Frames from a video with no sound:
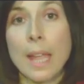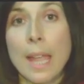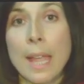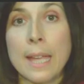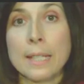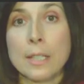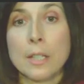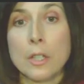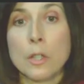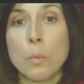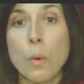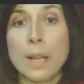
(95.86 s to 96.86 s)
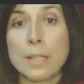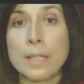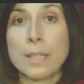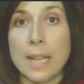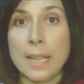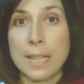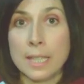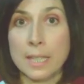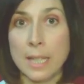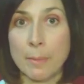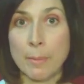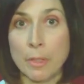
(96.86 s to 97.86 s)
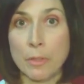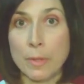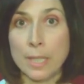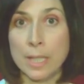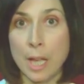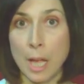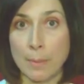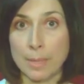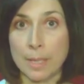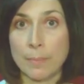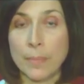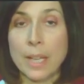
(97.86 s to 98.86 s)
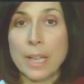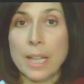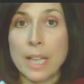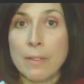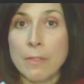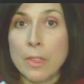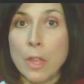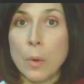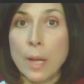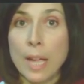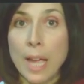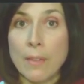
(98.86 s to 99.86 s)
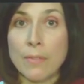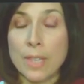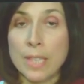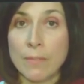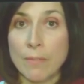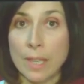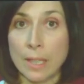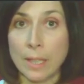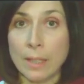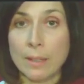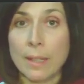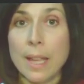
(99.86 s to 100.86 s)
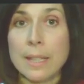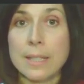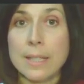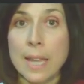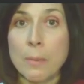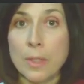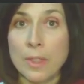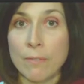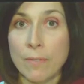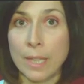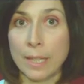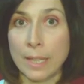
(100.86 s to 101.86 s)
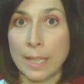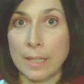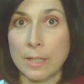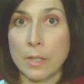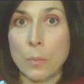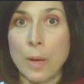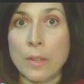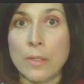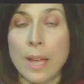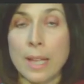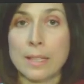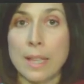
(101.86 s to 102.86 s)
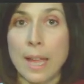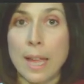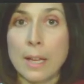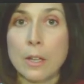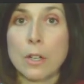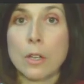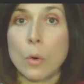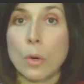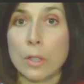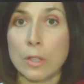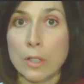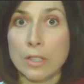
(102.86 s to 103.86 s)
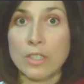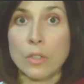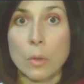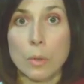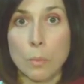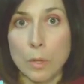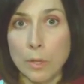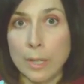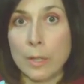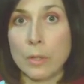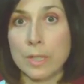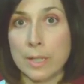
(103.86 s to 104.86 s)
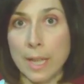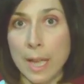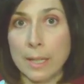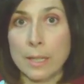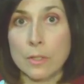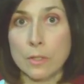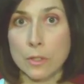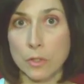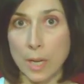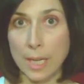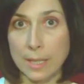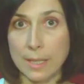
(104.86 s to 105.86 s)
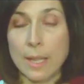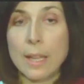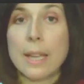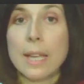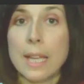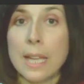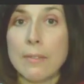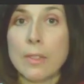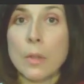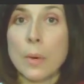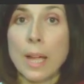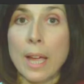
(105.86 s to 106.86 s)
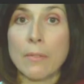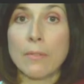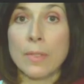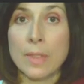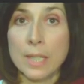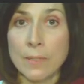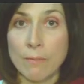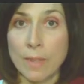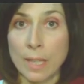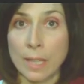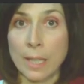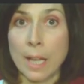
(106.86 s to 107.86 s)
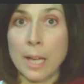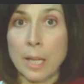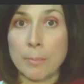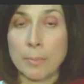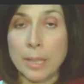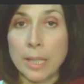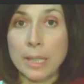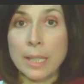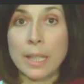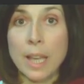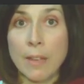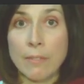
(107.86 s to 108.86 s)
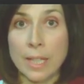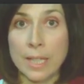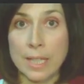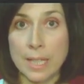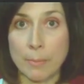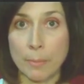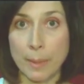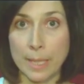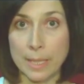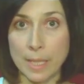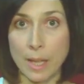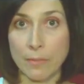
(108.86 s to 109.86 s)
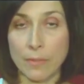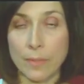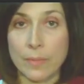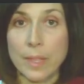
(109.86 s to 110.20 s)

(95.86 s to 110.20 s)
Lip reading: And you want to say this statement 3 times. Even though I have this feeling, and say what the feeling is. So whether that's anger or hurt or worry or sadness or stress, even though I have this feeling, I completely love and accept myself.